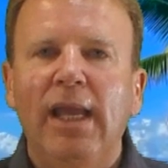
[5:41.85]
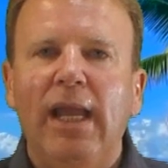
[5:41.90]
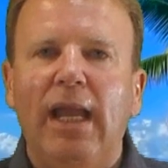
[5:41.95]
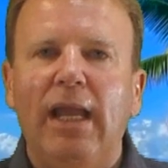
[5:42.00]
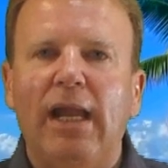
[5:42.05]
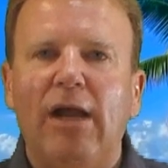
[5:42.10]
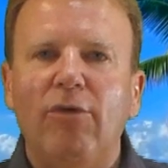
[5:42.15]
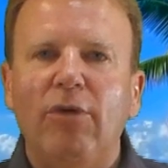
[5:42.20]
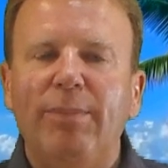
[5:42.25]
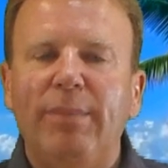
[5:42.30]

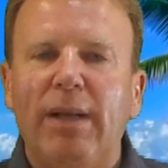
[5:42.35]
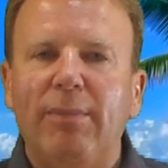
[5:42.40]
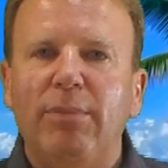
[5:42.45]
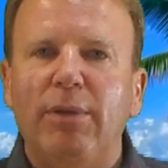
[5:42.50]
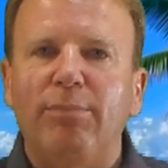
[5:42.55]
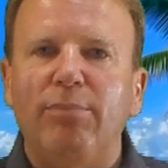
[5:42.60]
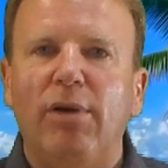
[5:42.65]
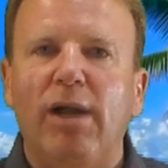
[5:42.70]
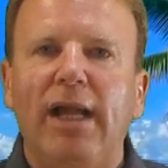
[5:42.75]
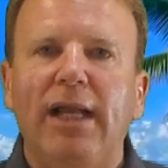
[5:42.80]
And I
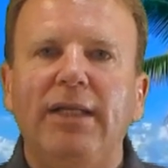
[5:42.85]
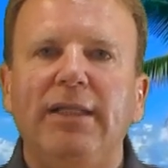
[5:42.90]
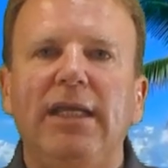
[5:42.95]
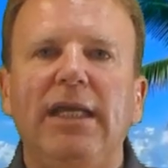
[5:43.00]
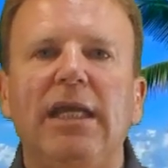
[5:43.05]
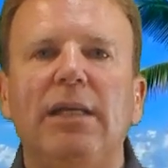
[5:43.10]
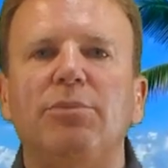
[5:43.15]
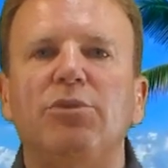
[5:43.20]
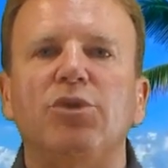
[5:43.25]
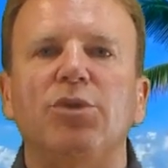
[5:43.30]
remember Brian
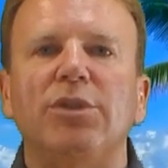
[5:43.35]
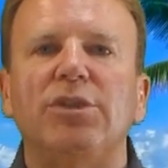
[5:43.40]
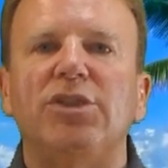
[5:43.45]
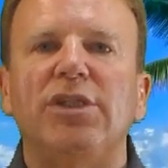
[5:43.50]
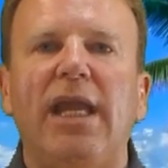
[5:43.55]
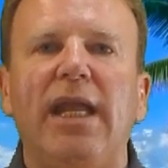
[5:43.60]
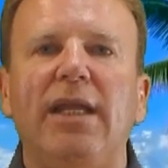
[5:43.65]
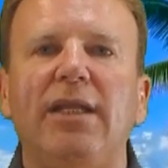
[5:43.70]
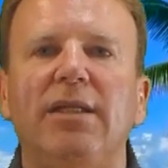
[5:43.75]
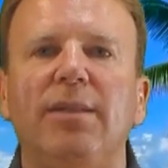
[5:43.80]
Campster
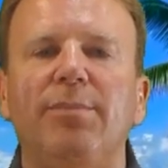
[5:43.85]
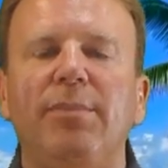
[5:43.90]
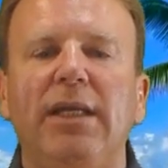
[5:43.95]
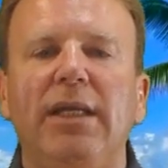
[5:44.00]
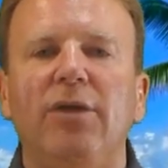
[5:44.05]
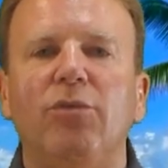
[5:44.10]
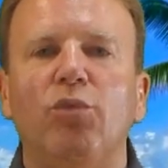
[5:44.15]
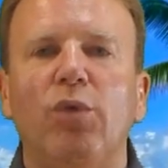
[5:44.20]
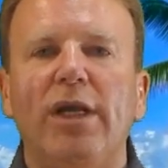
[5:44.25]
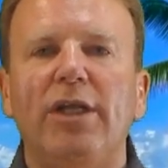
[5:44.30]
saying to
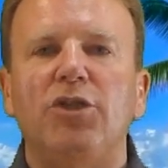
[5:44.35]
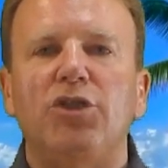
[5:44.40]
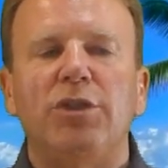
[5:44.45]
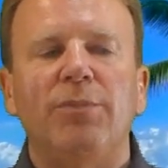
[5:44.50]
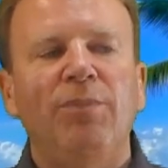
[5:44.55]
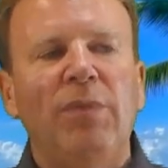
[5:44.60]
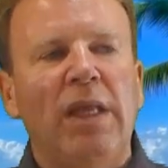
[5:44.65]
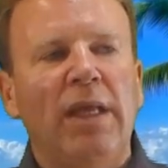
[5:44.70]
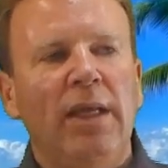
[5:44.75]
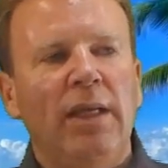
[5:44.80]
me, Rich,
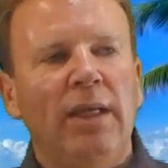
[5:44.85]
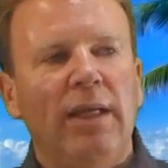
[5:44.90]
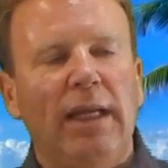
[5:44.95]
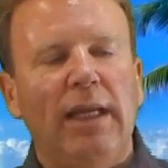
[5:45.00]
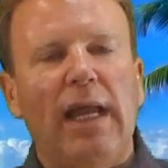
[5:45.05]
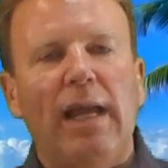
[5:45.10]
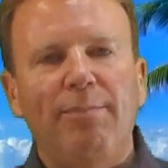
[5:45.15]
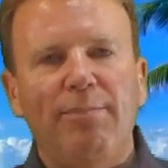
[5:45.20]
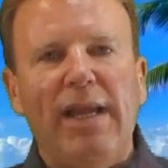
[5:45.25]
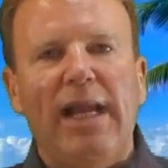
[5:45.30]

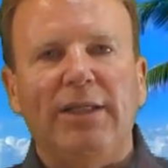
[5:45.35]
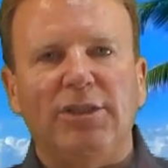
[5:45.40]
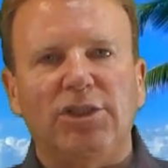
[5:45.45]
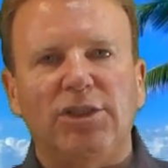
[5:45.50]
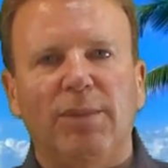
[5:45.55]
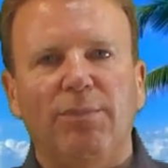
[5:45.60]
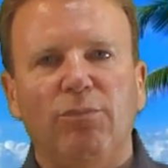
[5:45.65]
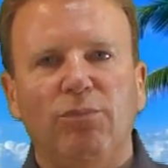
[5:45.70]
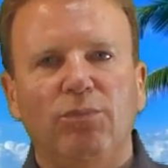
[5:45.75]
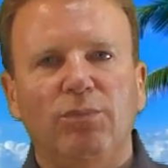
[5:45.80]
and I met
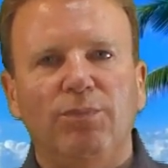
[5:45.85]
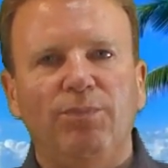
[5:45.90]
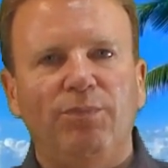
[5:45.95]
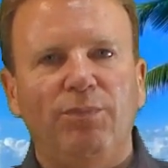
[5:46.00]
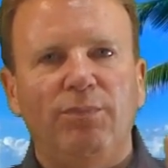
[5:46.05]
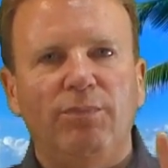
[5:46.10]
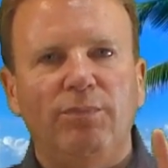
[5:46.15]
some